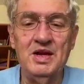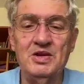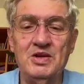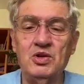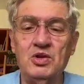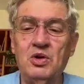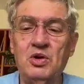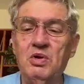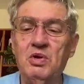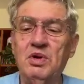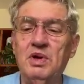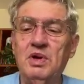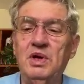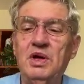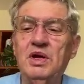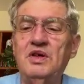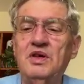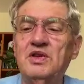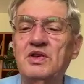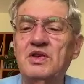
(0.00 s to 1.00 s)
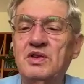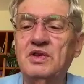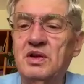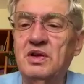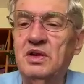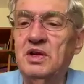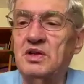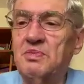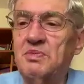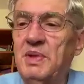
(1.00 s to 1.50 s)
So it's
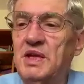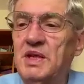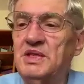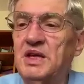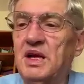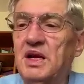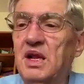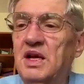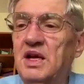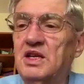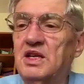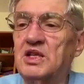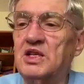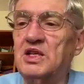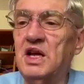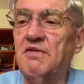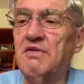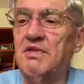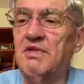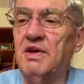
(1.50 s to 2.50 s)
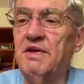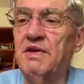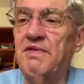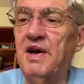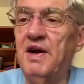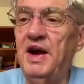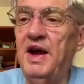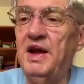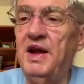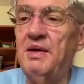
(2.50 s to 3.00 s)
basically a very
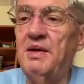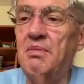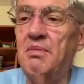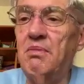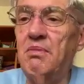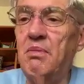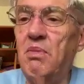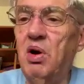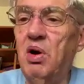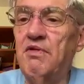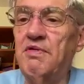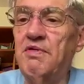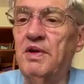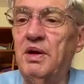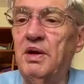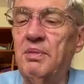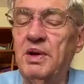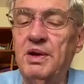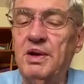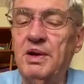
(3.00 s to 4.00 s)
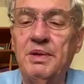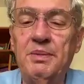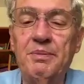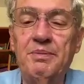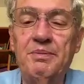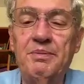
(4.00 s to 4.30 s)
fine monofilament.